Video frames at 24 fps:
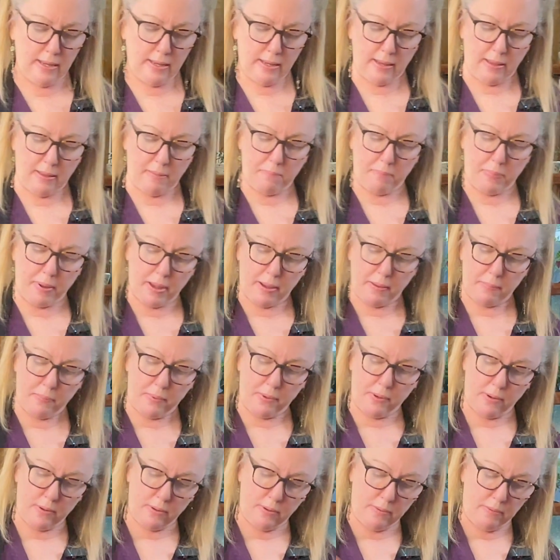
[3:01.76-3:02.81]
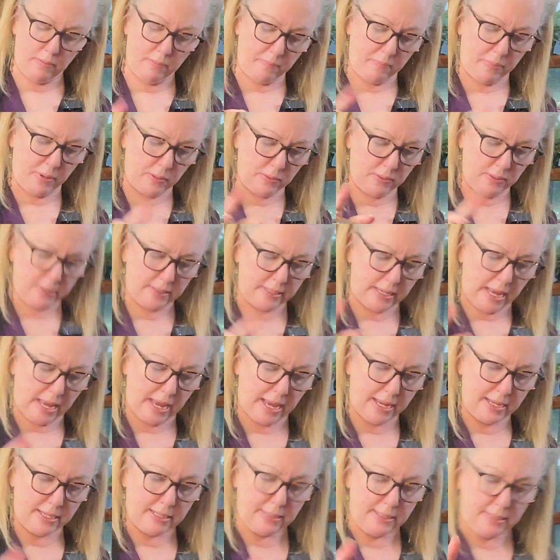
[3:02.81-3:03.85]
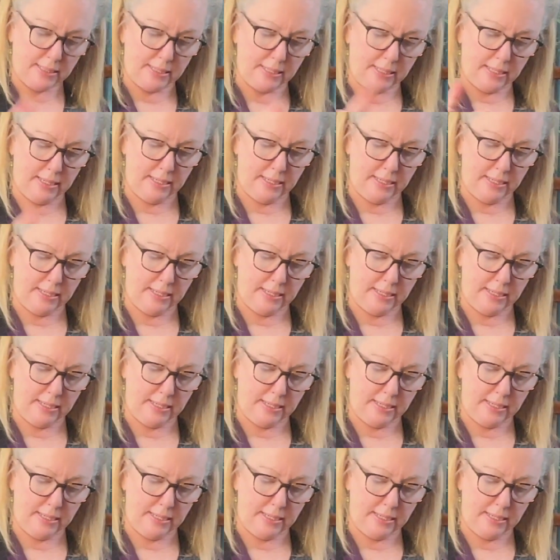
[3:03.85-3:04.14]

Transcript: and pepper both sides.